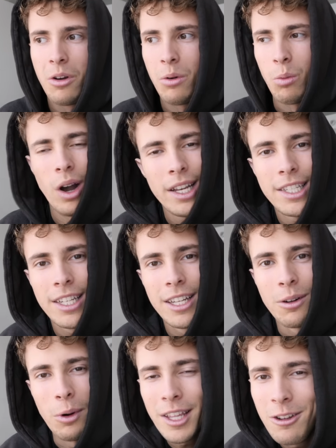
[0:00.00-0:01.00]
what?
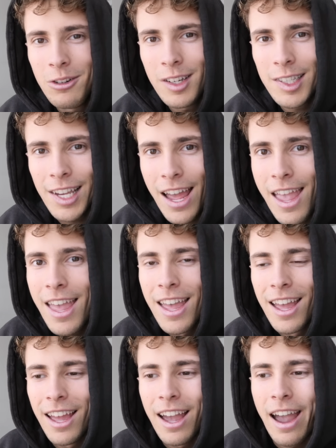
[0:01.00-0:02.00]
What did you just say?
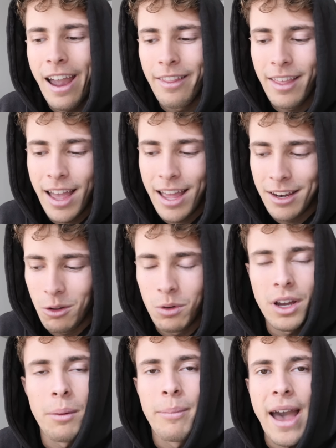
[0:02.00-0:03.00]
And then you
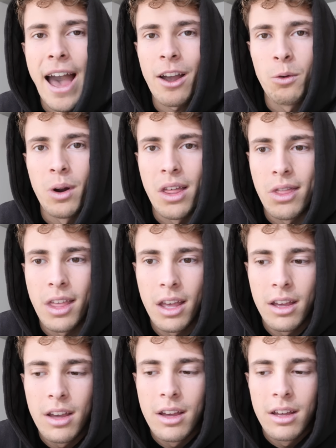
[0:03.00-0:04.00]
come back with,
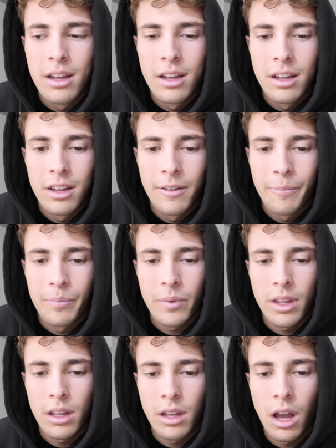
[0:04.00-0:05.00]

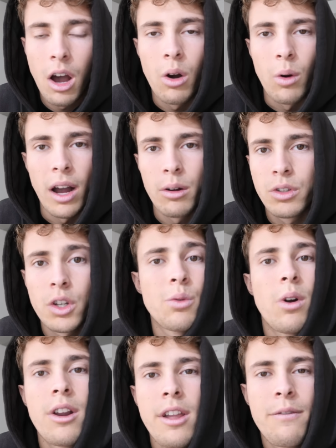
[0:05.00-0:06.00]
oh, I was just
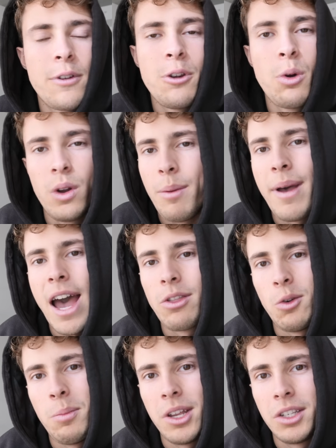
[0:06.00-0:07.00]
wondering if you knew where the
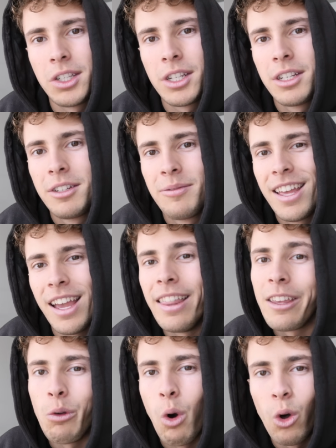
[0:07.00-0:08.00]
bathroom is. And
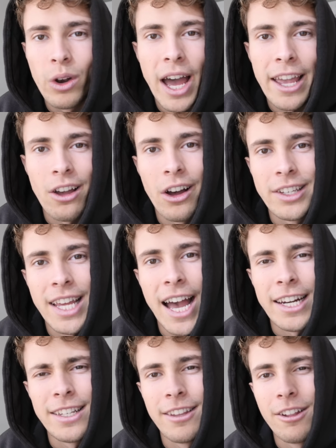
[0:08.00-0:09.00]
then you hold eye
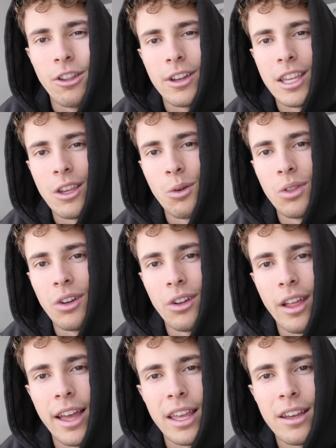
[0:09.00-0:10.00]
contact and they look at you and they're
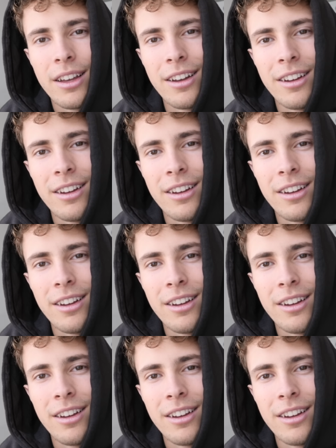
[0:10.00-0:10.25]
like,